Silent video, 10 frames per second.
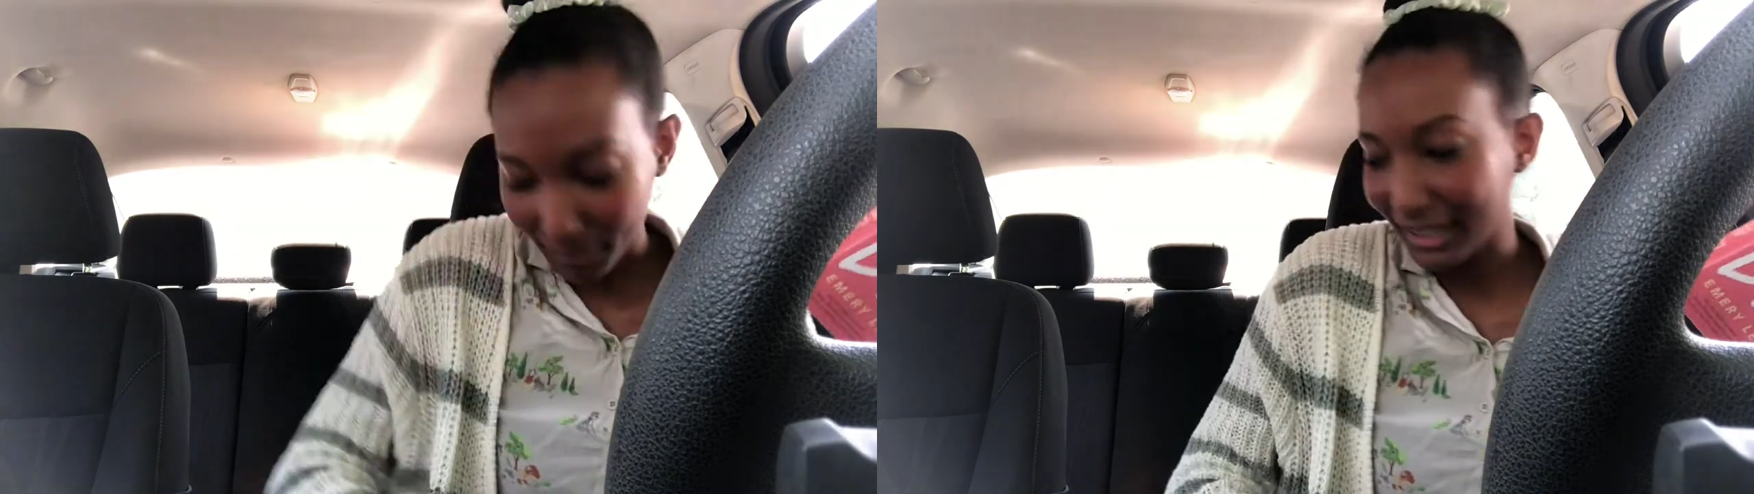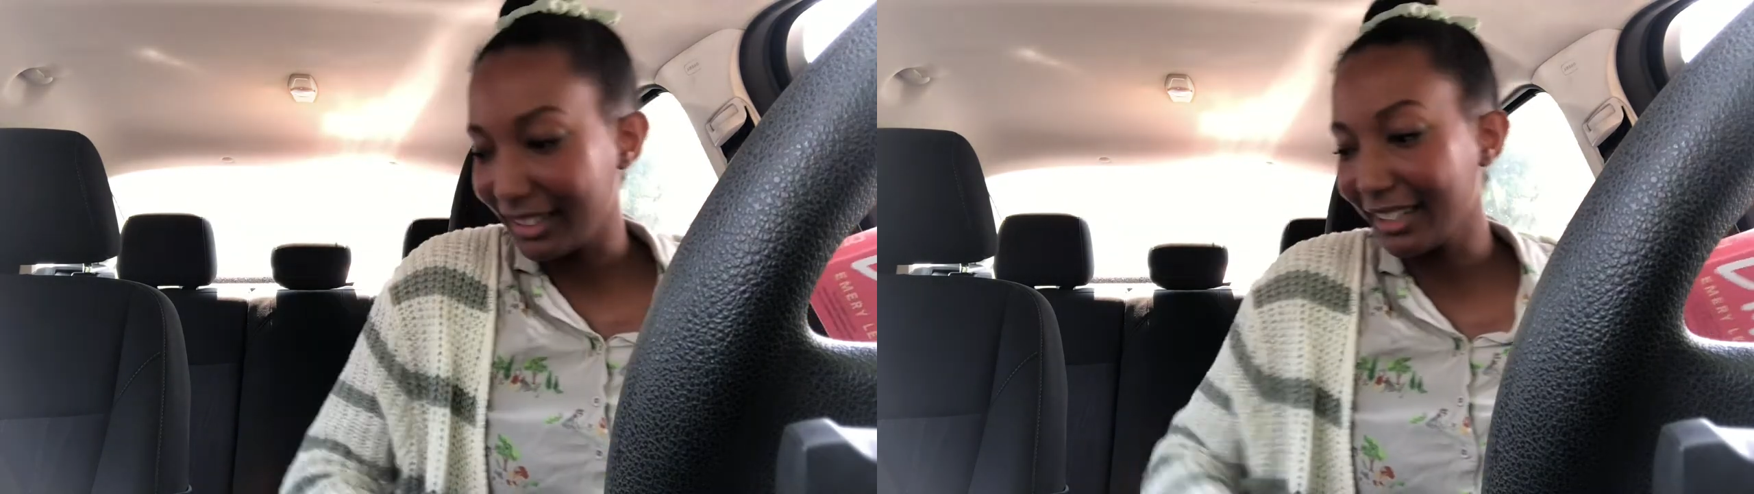
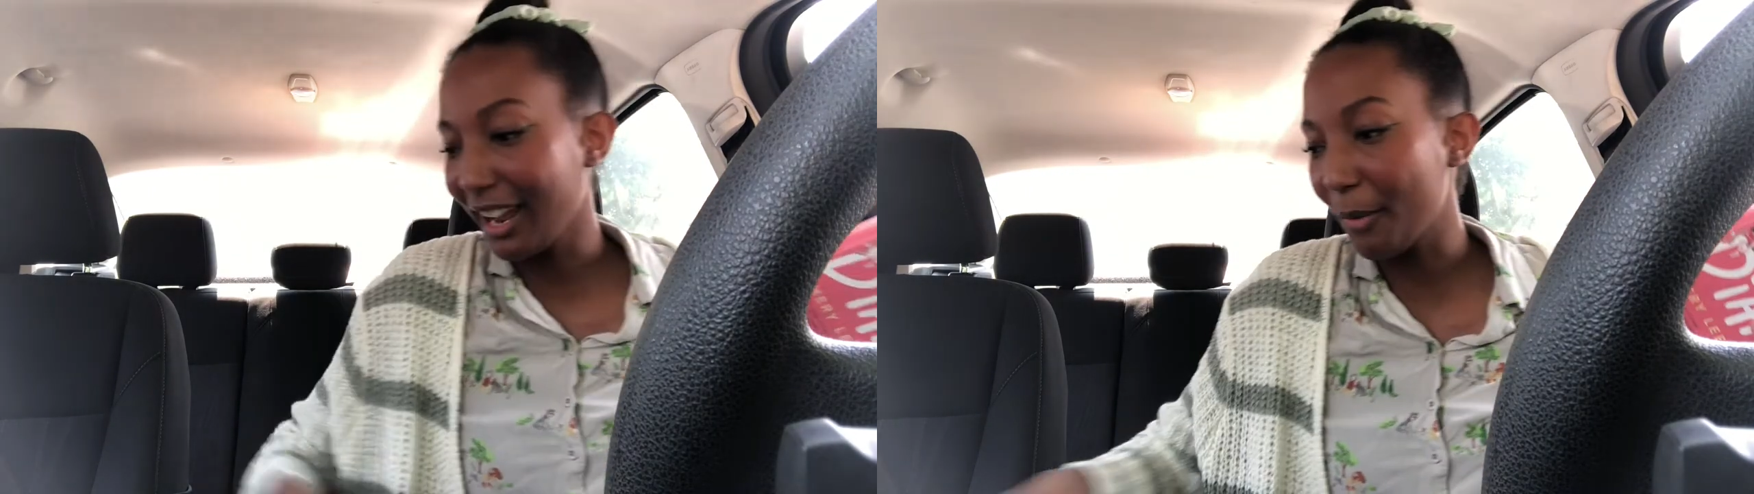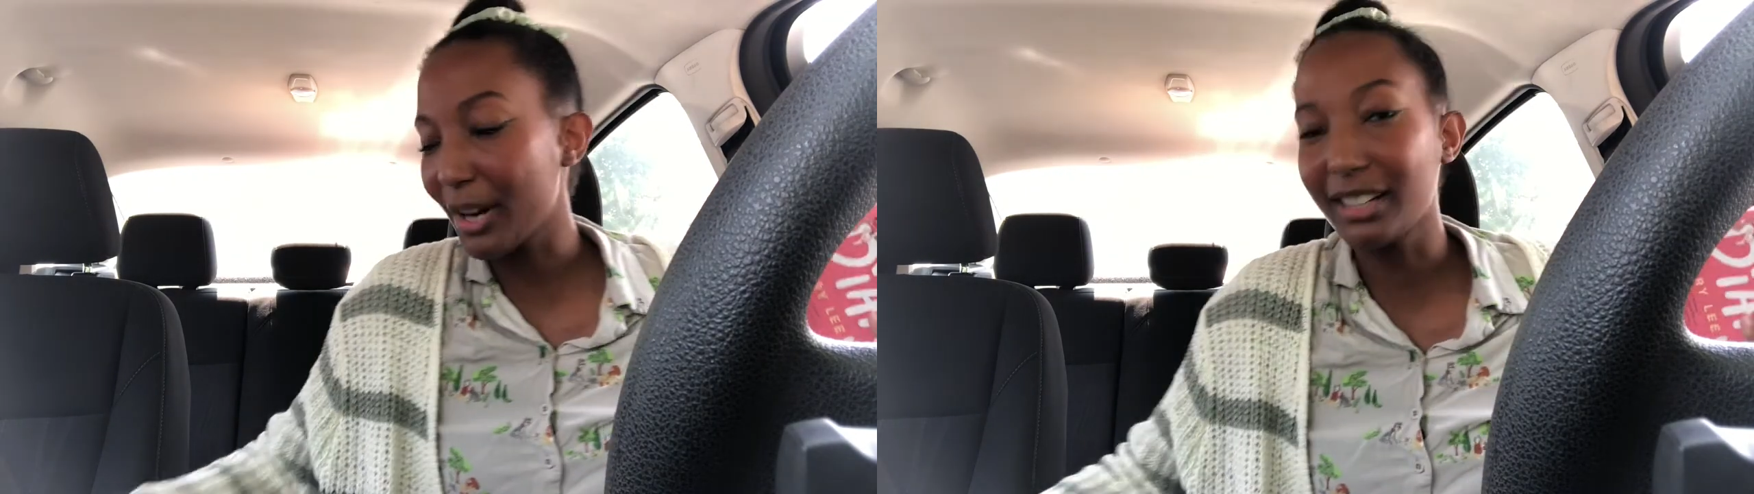But like,
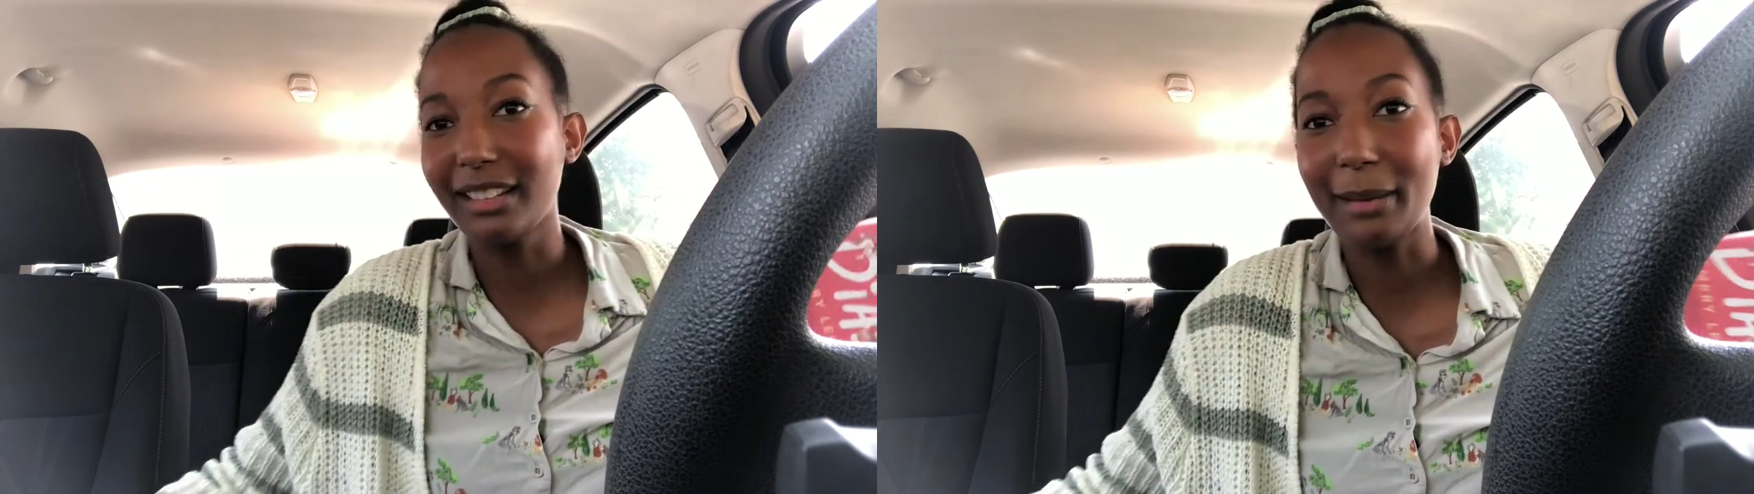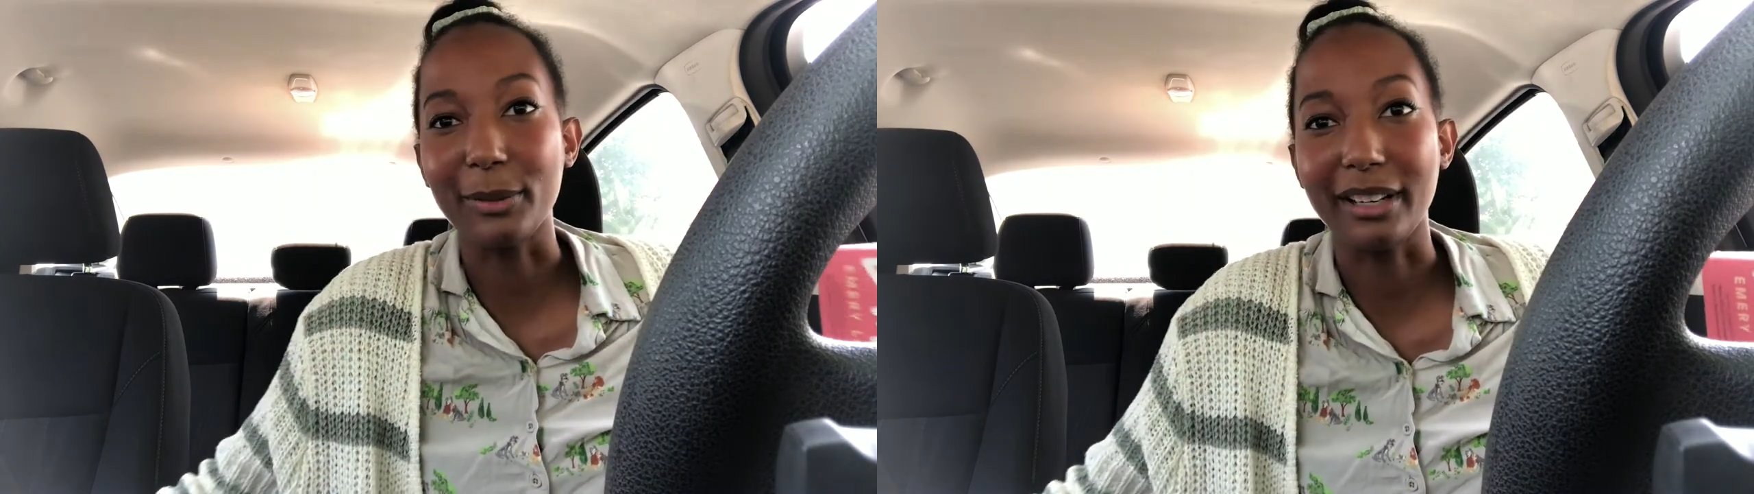I work in a
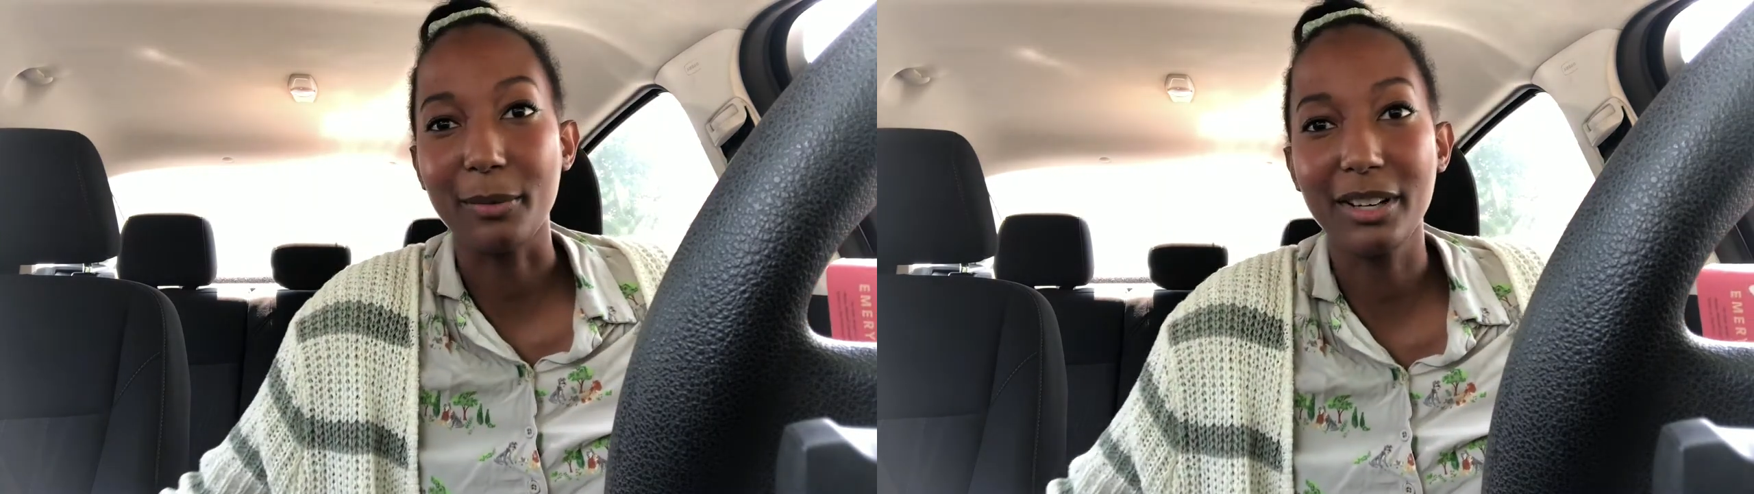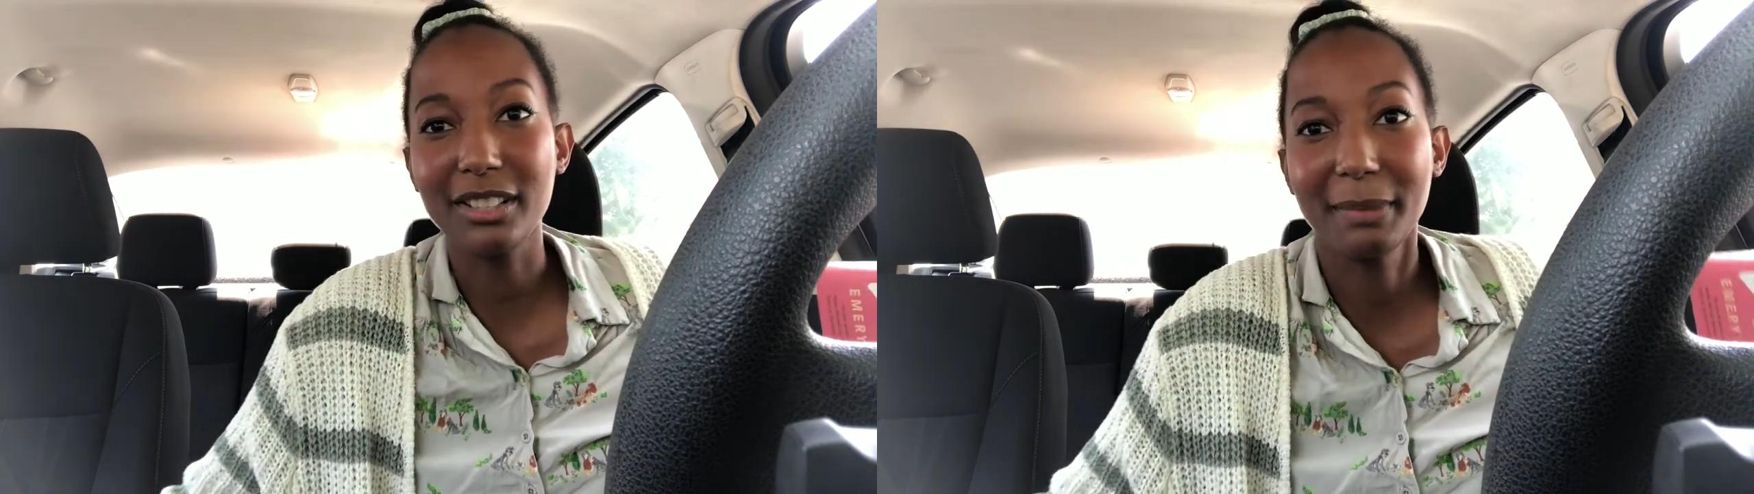library.
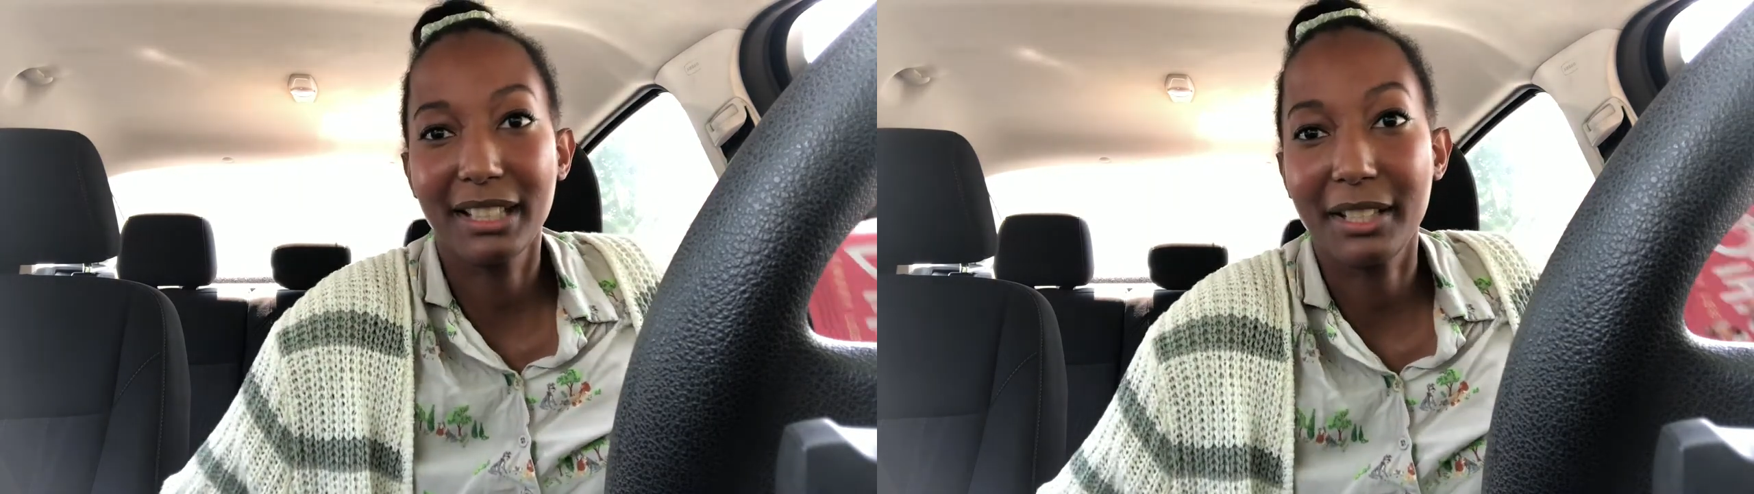What else am I gonna